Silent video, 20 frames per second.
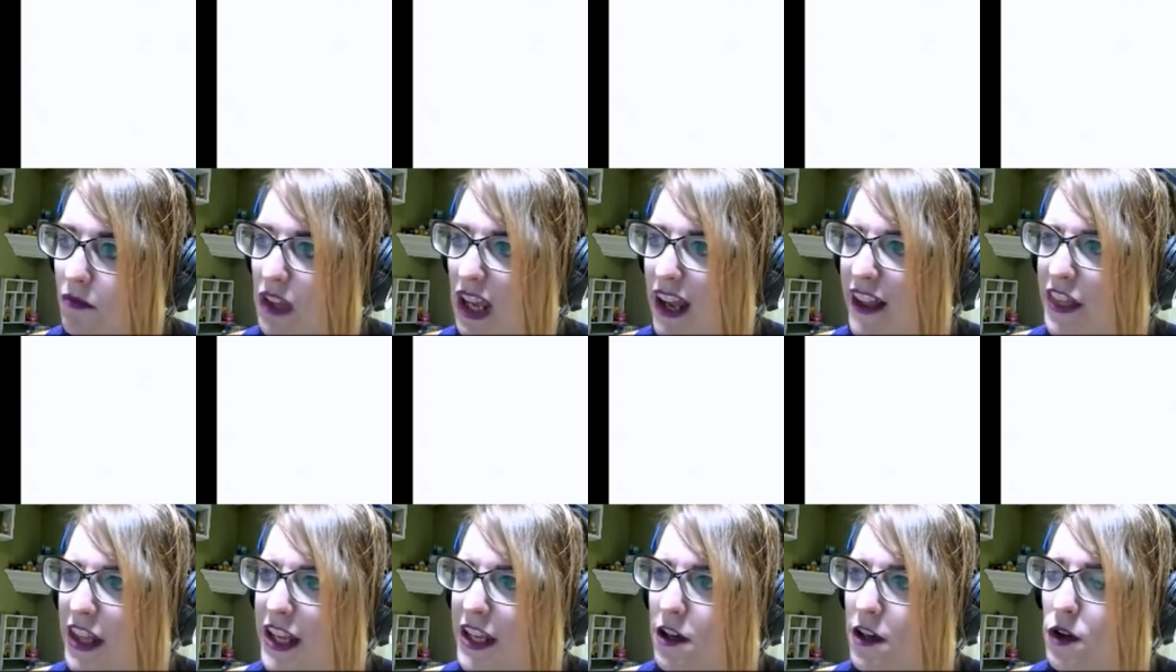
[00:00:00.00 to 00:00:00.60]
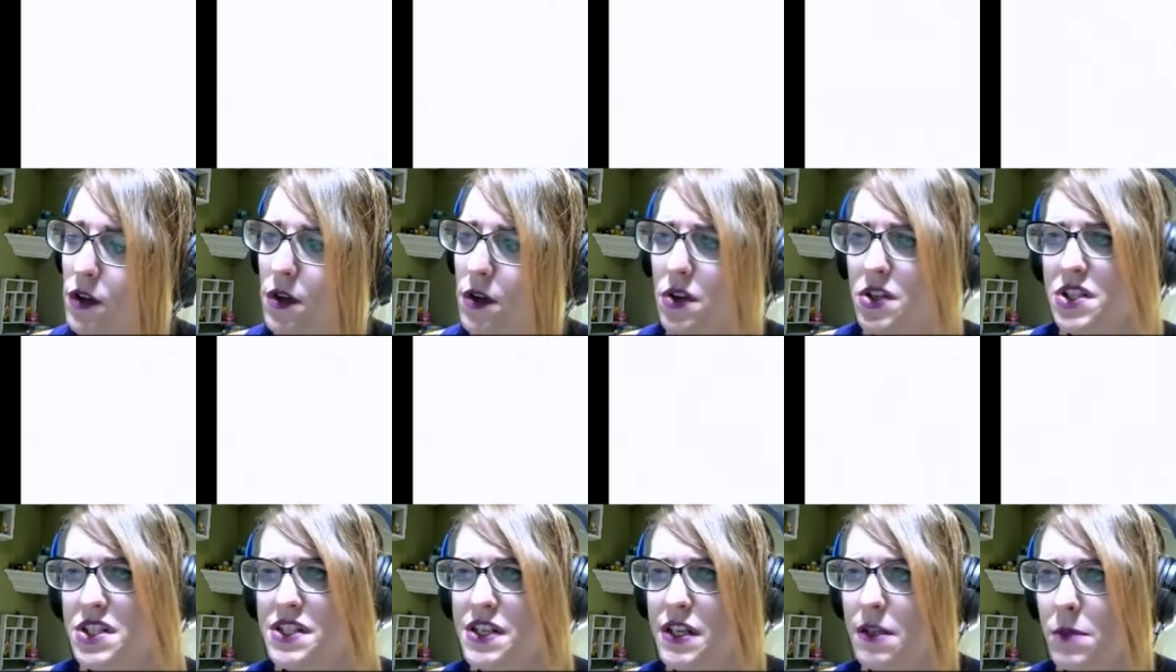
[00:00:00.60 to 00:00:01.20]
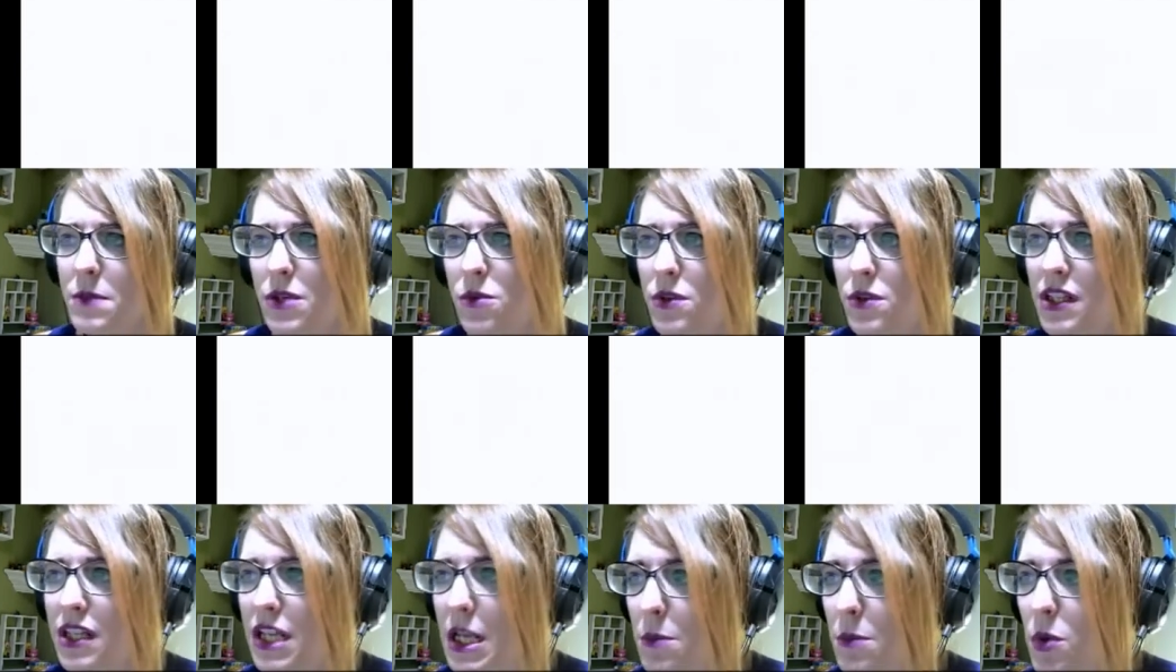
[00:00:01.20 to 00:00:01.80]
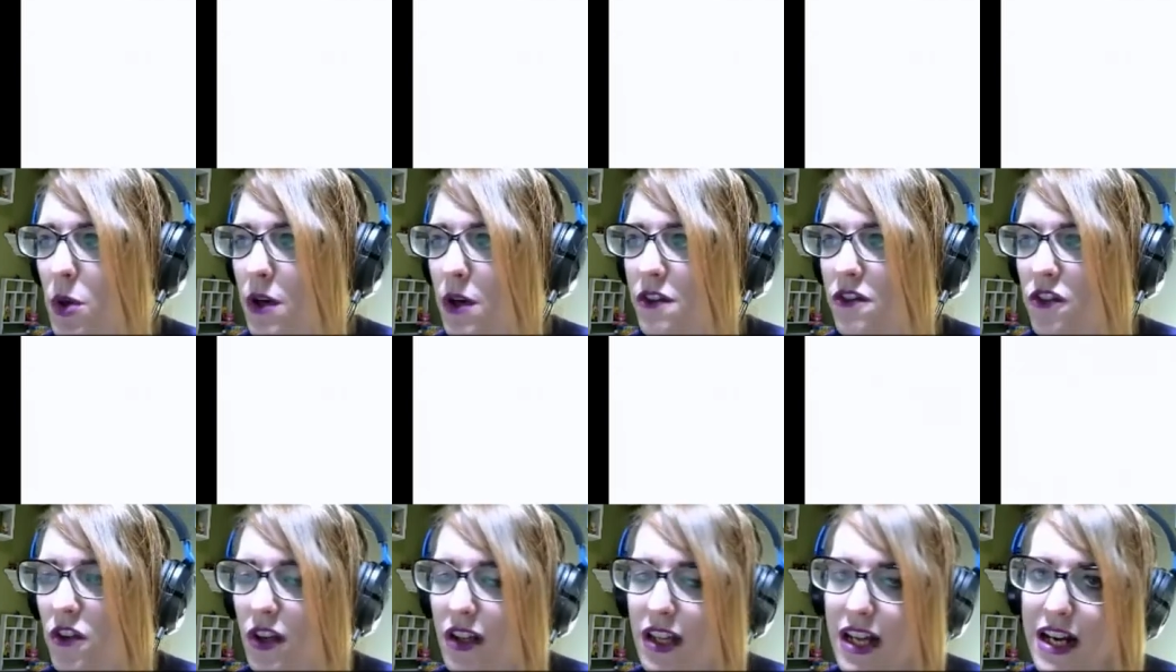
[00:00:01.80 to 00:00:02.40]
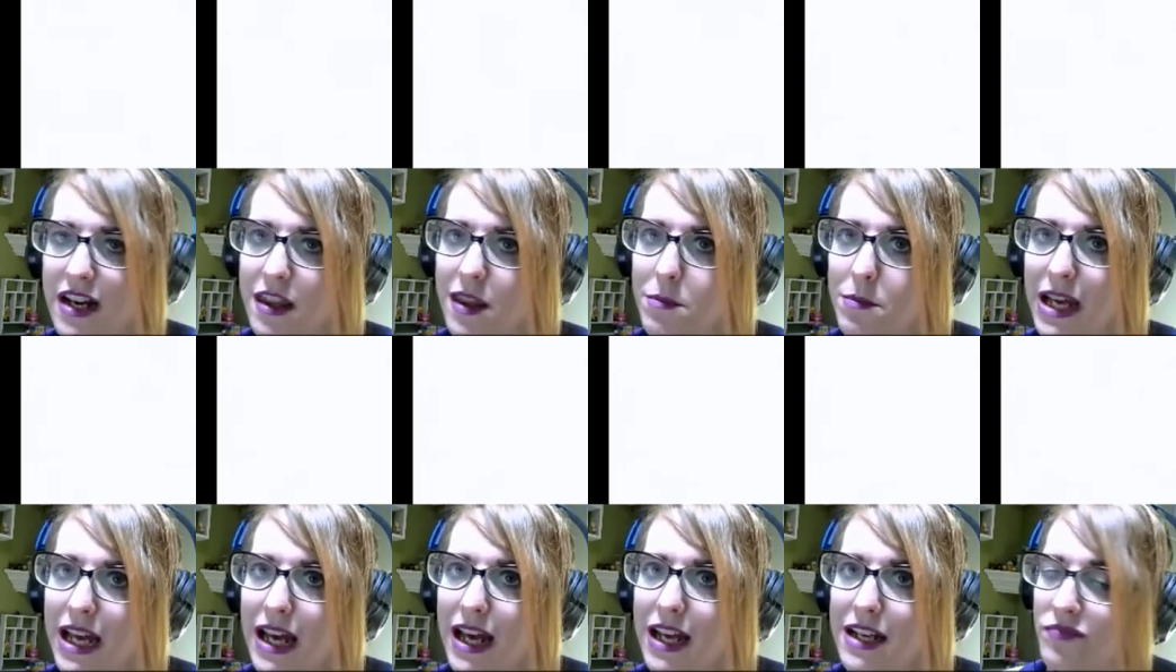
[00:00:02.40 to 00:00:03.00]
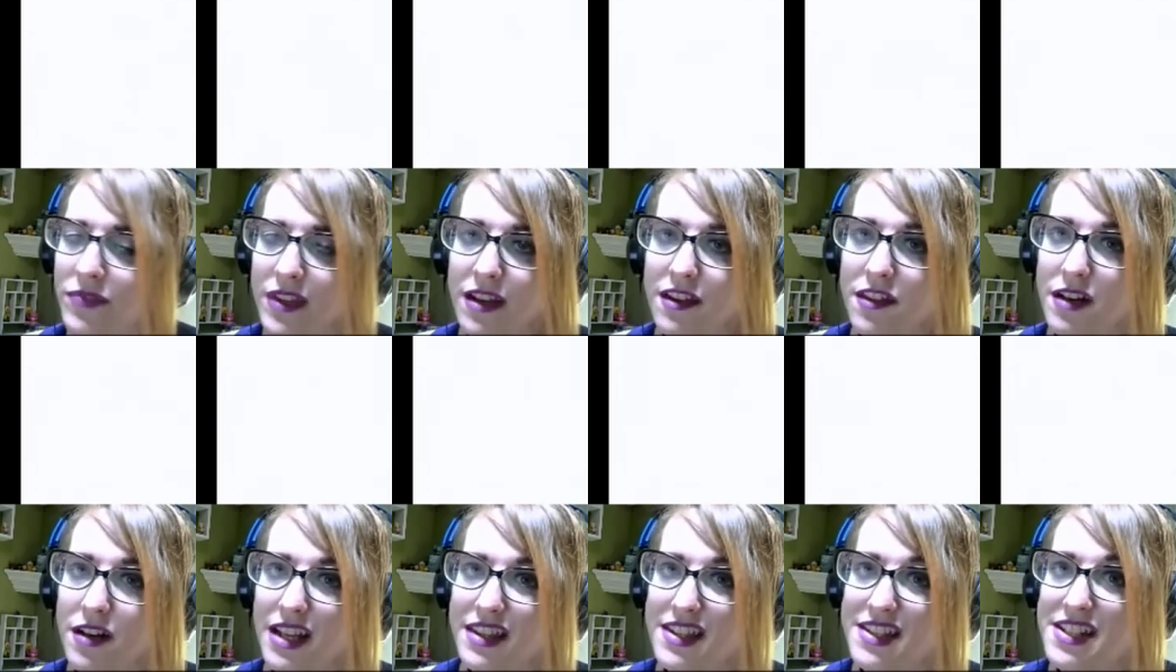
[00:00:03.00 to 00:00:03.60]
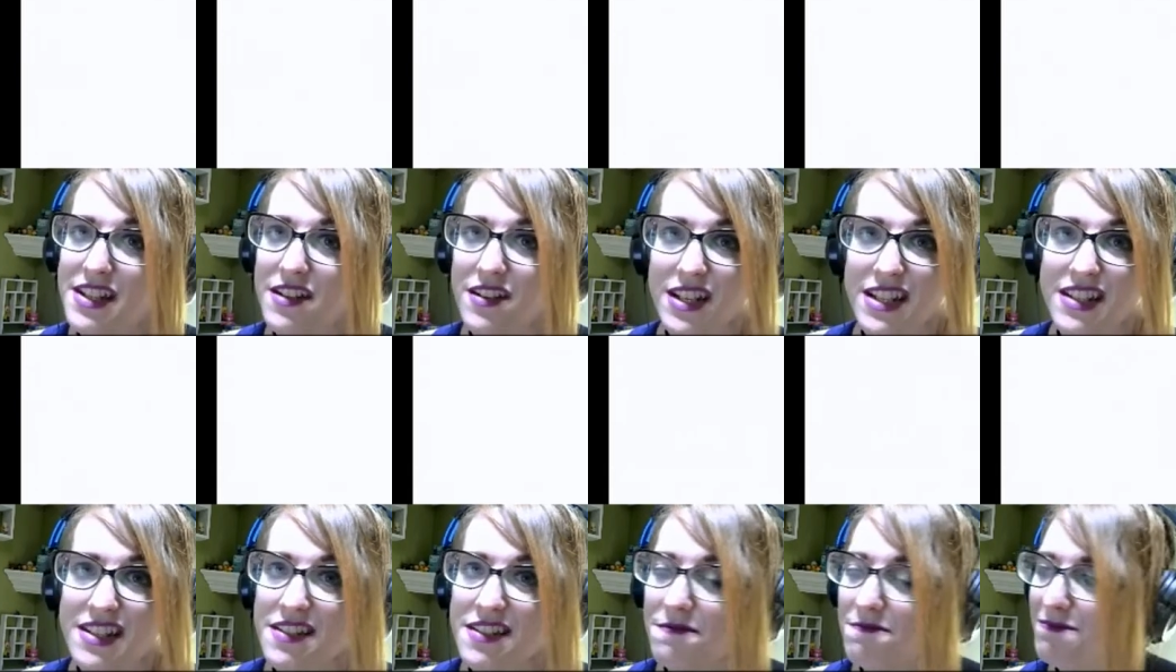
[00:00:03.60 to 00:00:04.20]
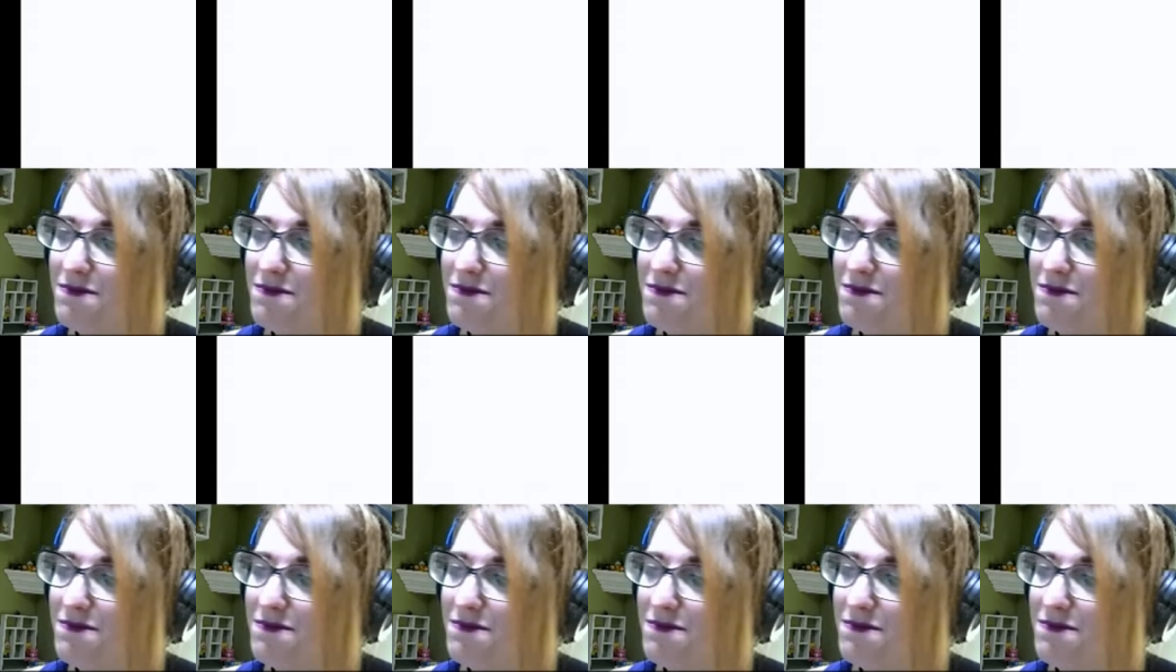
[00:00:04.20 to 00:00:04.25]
I think Coco is just going to be really important for a lot of the map throughout the series.